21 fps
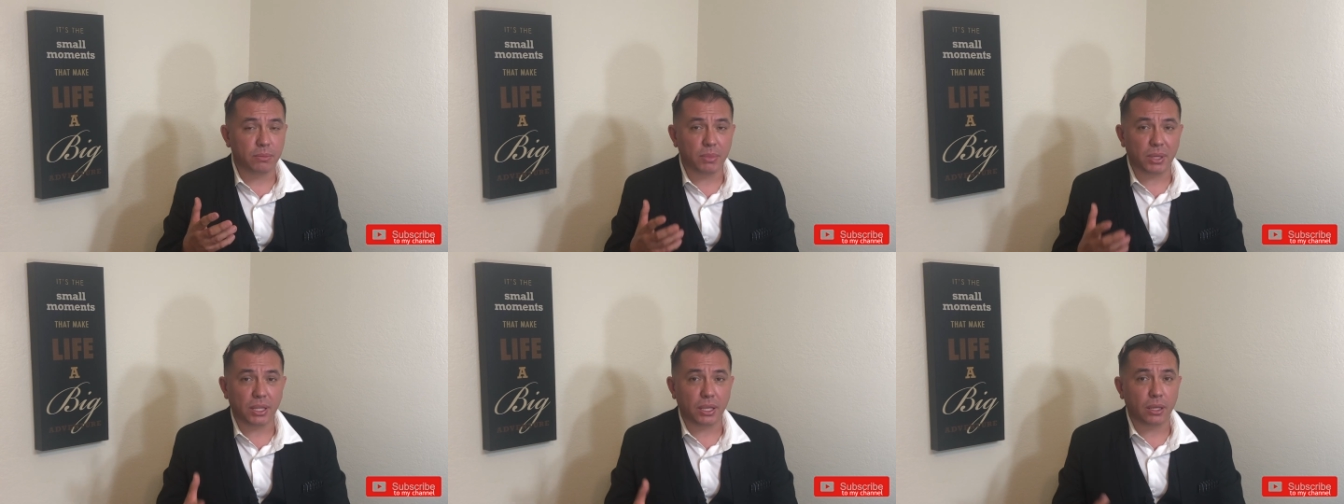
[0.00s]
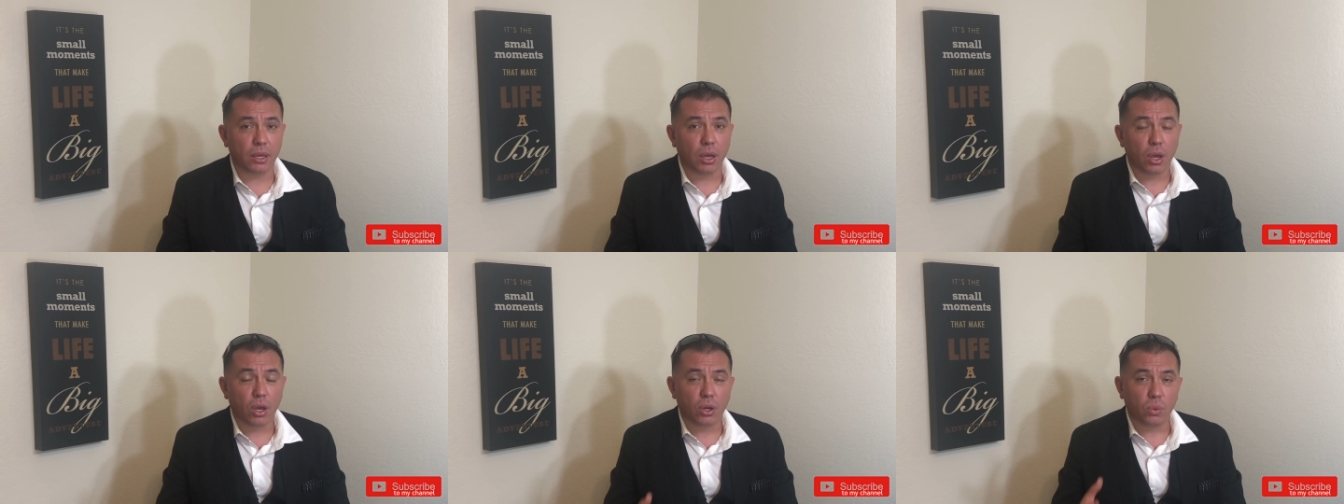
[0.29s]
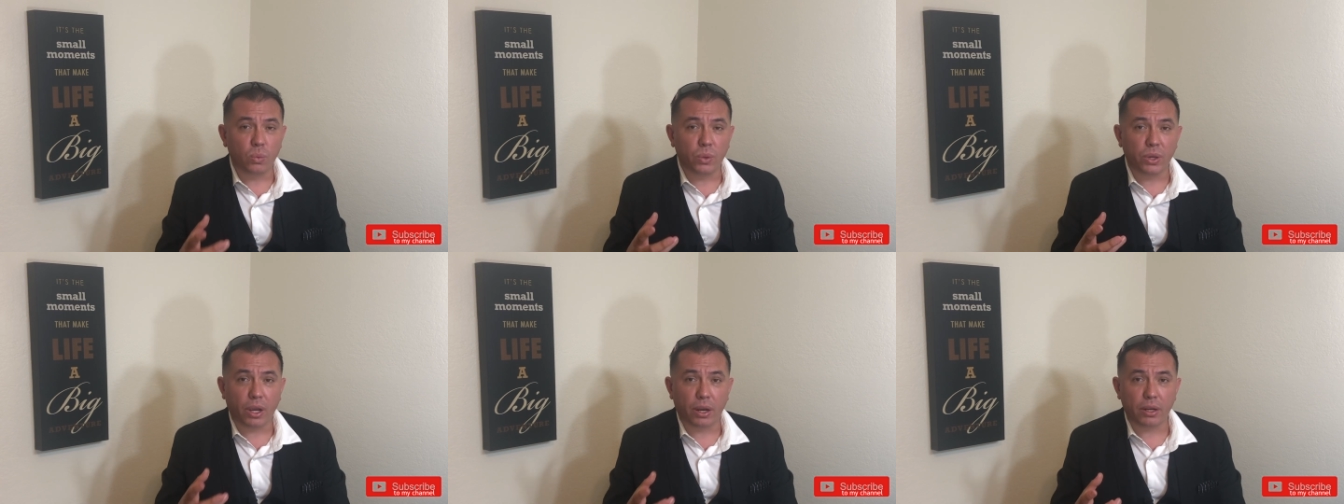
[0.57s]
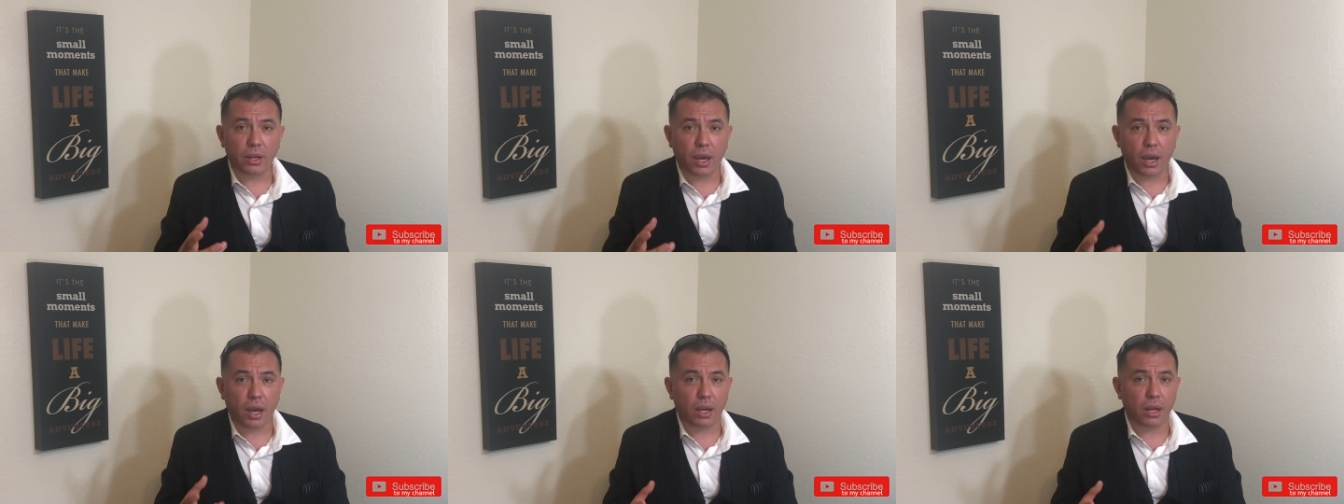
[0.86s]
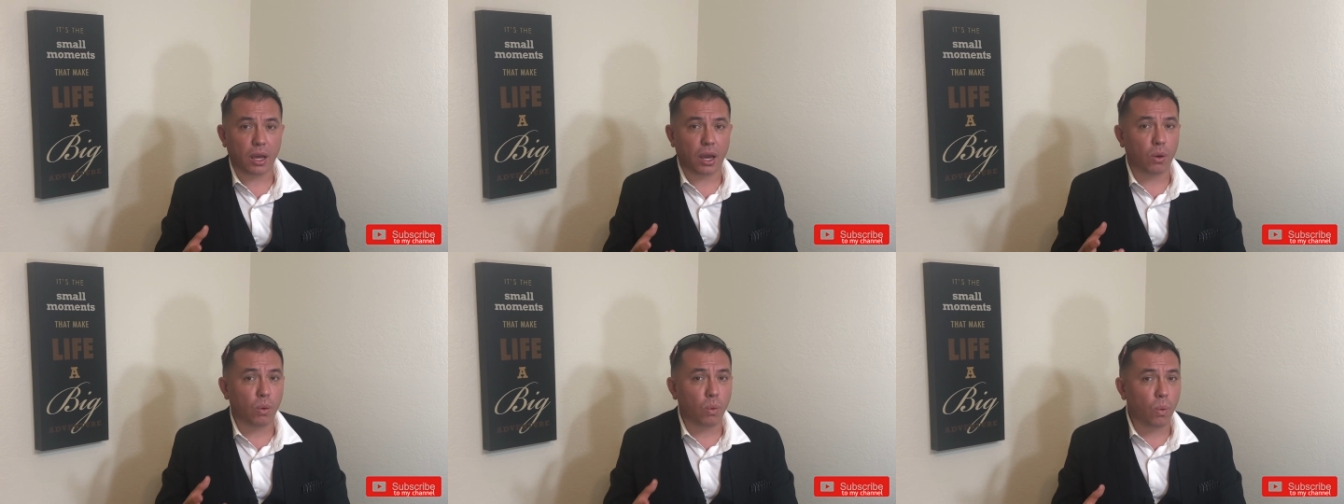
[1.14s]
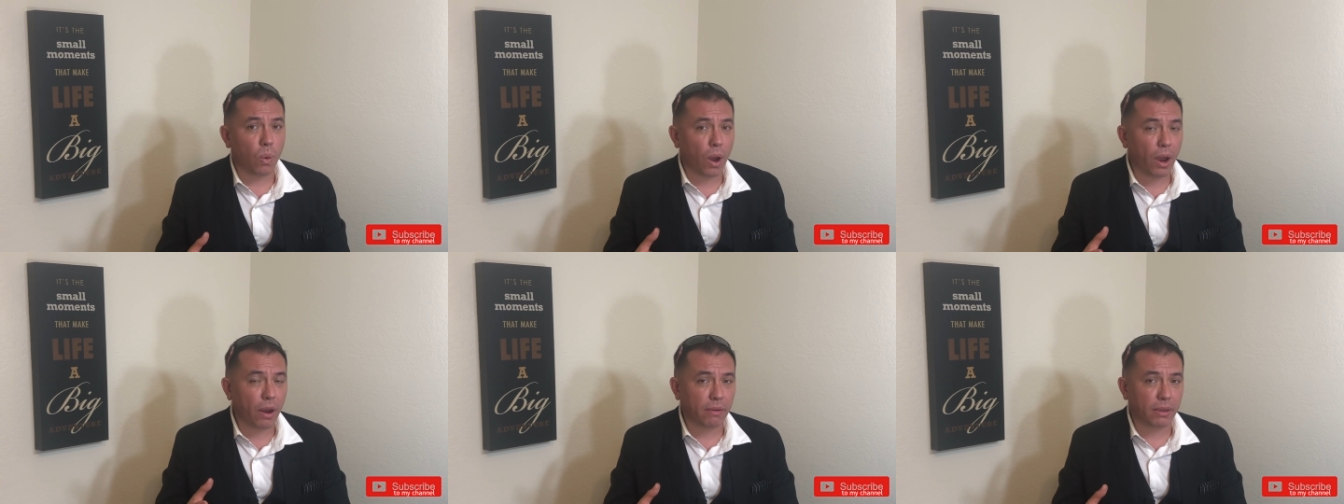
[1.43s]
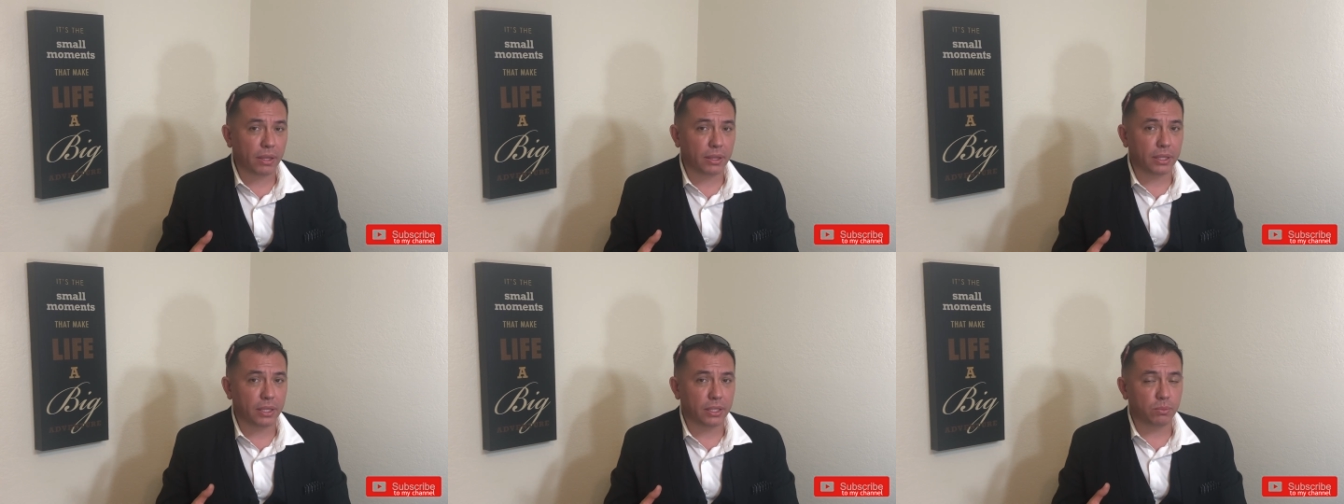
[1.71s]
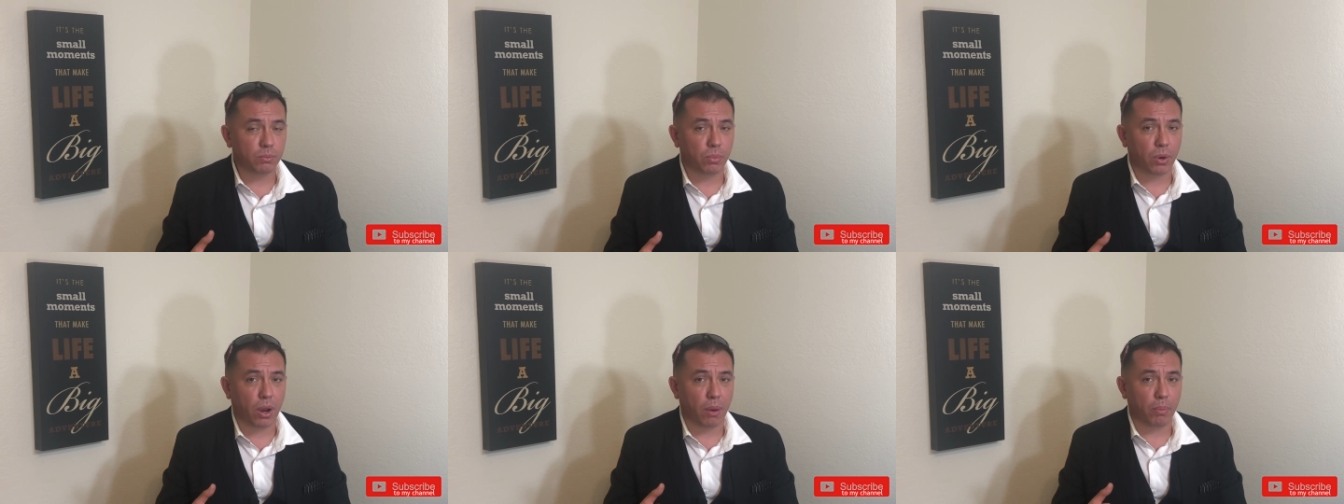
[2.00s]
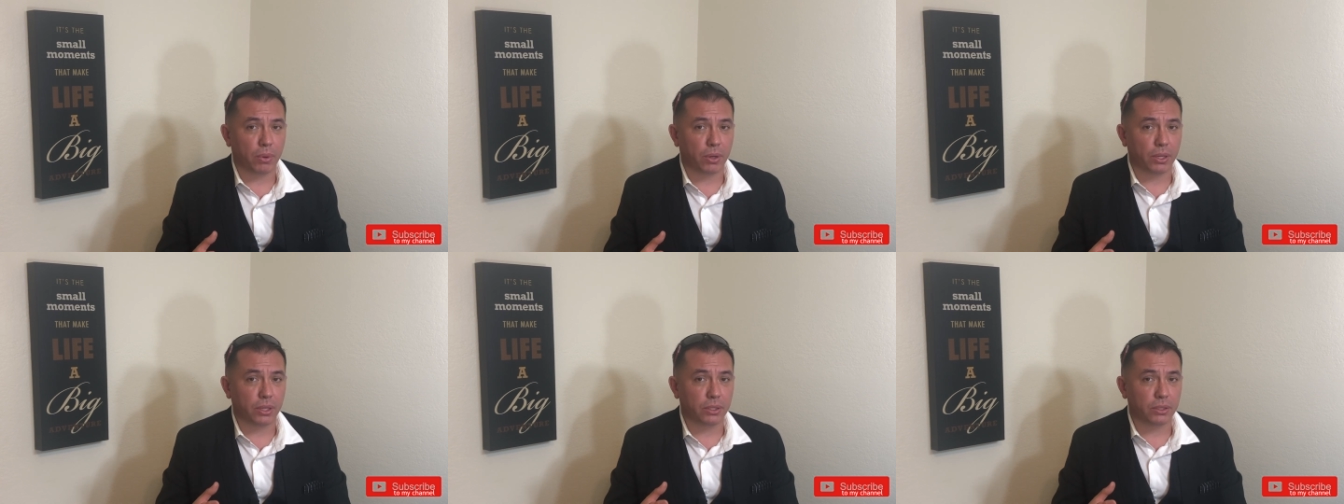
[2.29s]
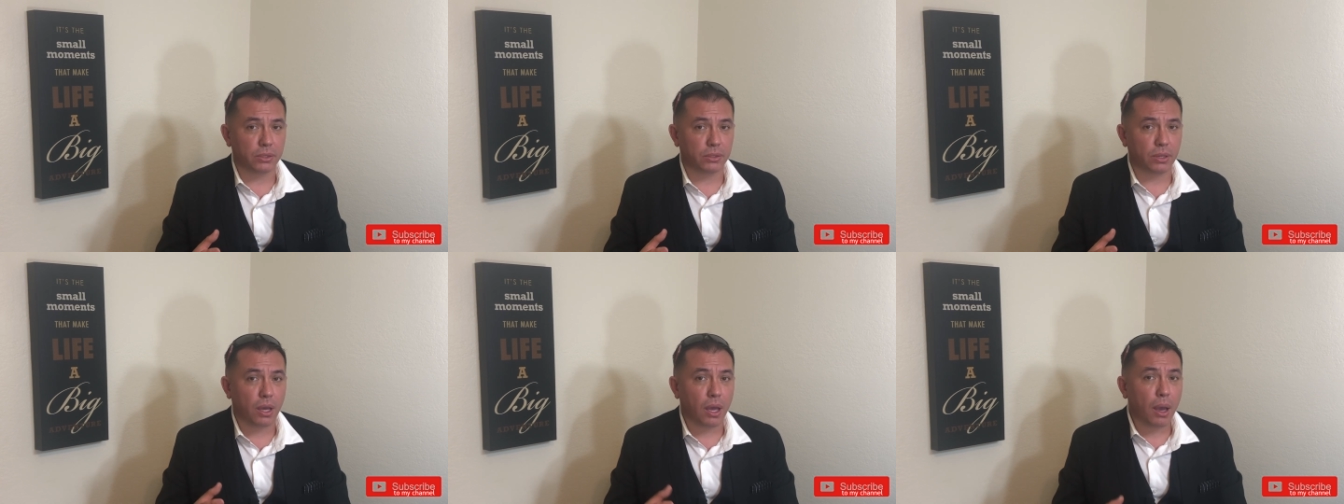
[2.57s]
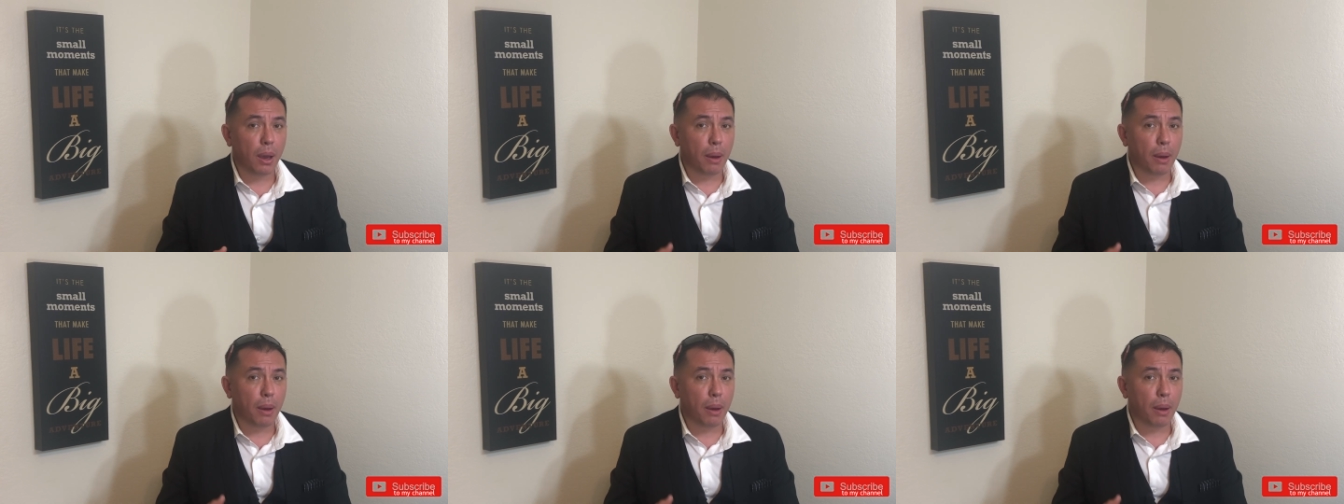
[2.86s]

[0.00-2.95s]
meaning we are not acquiring these properties.